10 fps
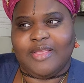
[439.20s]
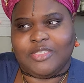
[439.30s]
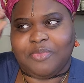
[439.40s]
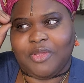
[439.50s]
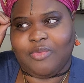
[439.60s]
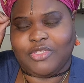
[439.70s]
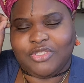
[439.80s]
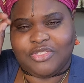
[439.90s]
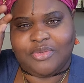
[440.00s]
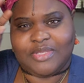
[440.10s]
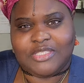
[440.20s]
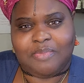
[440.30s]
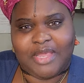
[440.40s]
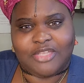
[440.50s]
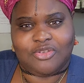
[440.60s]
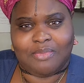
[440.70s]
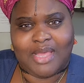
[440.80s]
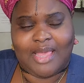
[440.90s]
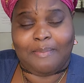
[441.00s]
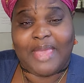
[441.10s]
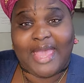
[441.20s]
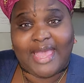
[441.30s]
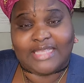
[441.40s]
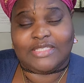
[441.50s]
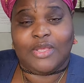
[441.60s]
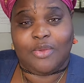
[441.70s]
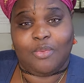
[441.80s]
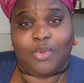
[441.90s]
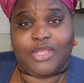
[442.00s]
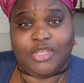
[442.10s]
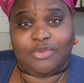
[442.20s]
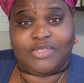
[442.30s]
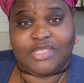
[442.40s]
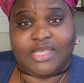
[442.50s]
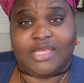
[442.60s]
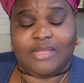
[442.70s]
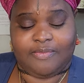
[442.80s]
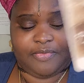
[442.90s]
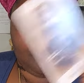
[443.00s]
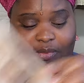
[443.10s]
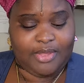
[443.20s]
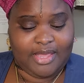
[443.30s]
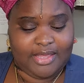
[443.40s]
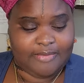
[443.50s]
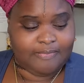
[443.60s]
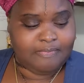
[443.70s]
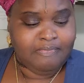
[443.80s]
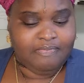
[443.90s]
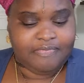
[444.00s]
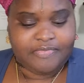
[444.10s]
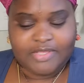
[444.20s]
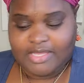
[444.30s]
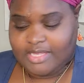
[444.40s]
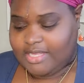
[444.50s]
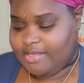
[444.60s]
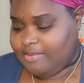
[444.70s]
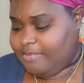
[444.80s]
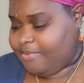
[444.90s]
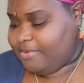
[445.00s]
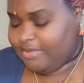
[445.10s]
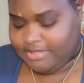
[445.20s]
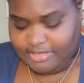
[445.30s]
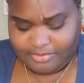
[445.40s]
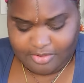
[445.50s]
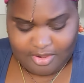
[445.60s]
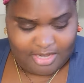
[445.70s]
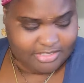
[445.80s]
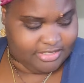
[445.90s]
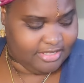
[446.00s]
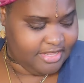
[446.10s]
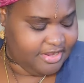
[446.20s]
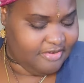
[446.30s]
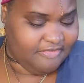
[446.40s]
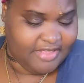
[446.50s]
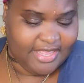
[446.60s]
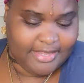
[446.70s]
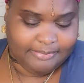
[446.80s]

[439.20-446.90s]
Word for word: And Spirit wants you to expand your mind past what you see. Okay? Pull another card to clarify.